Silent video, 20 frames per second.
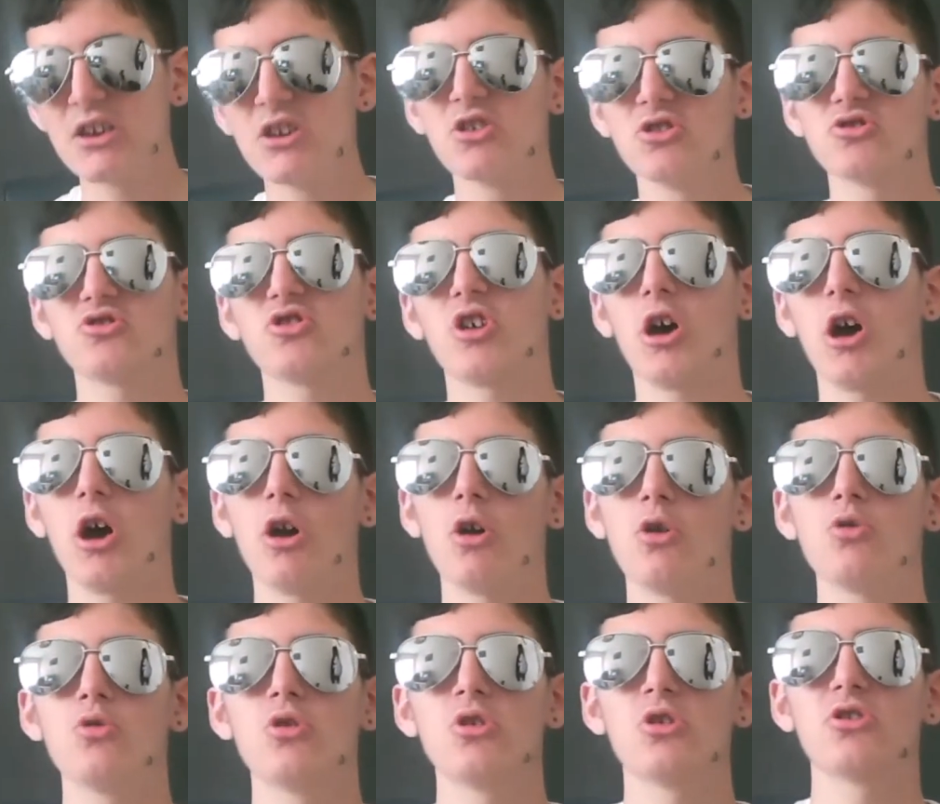So
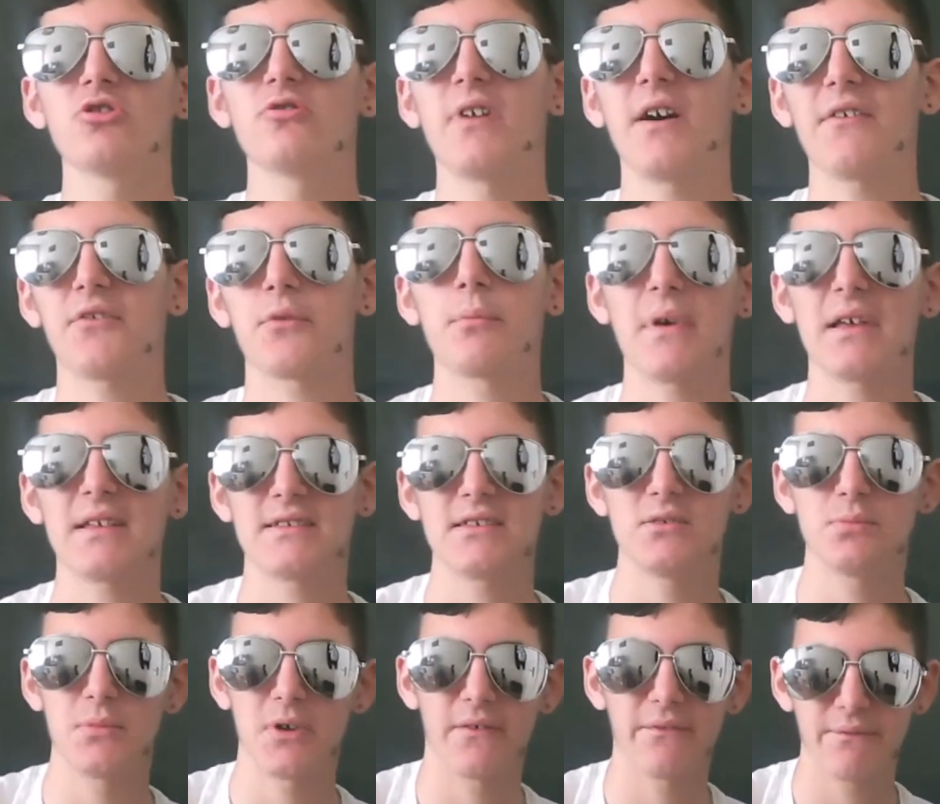you have to message
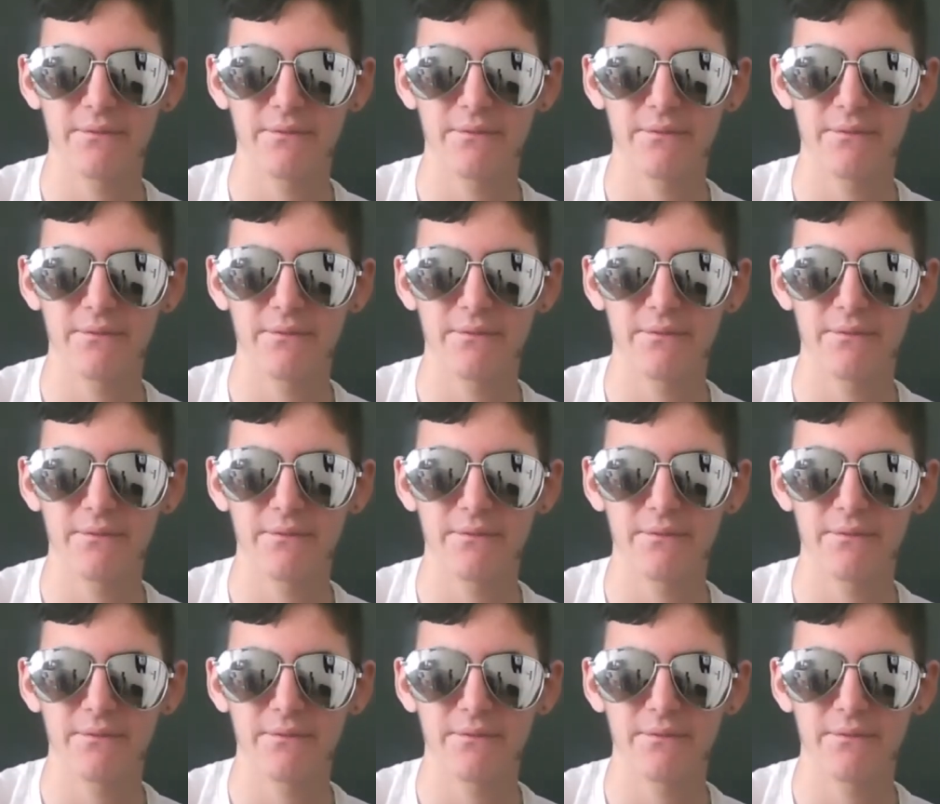me on